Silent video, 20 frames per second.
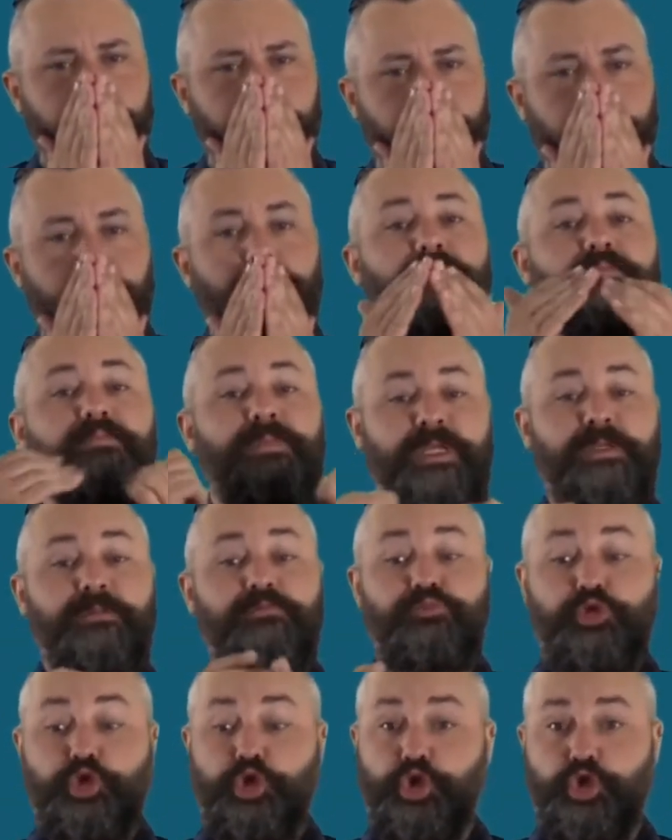Avoid
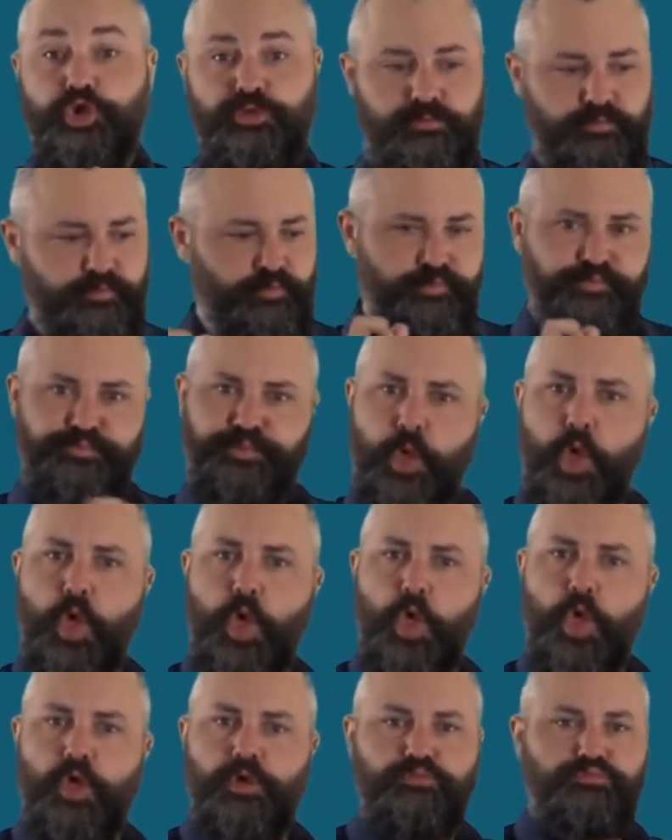retaining tissues as
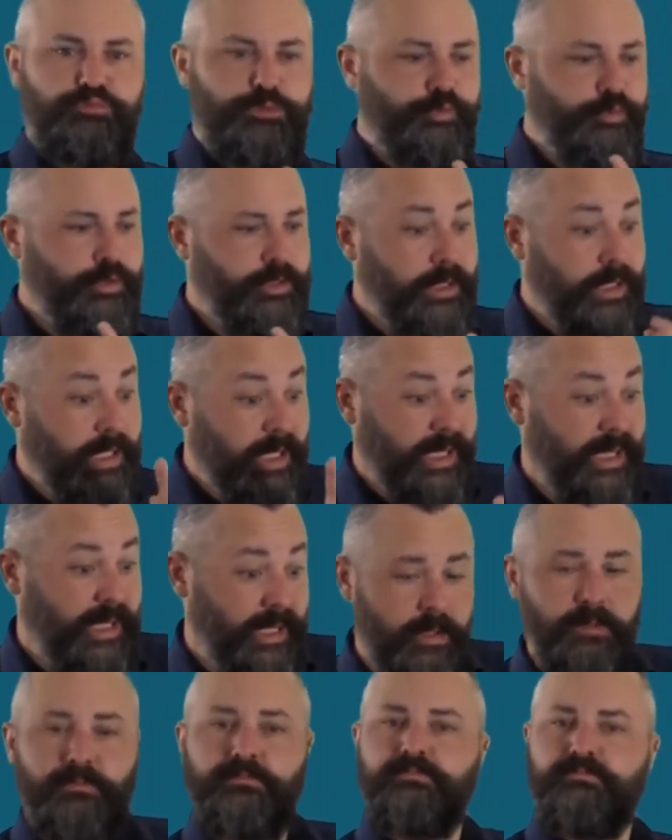viruses can remain
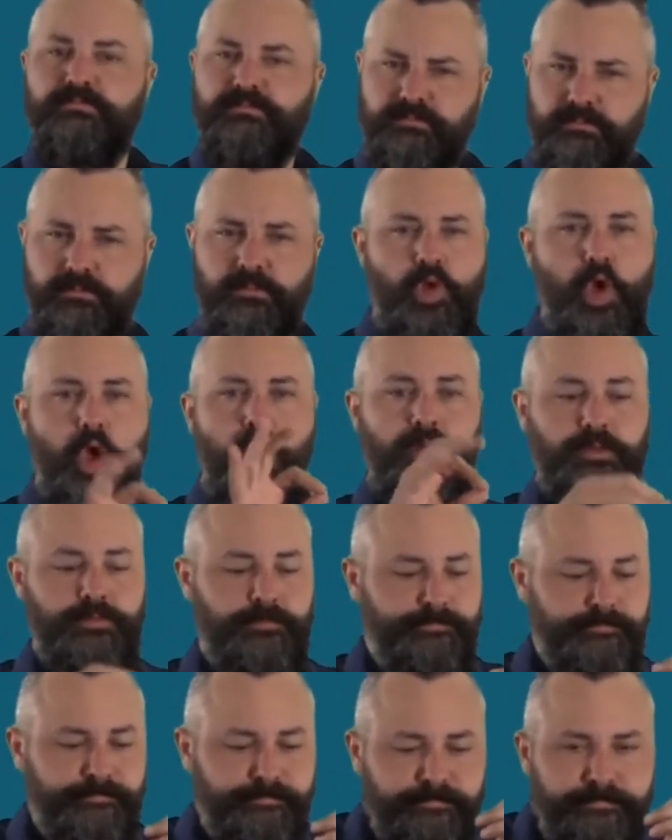active on them for up to
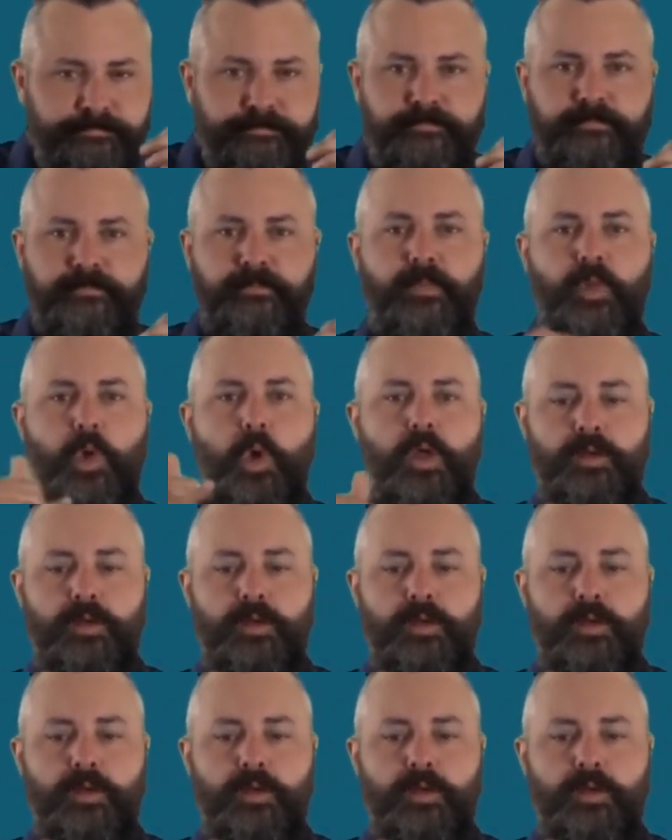12 hours.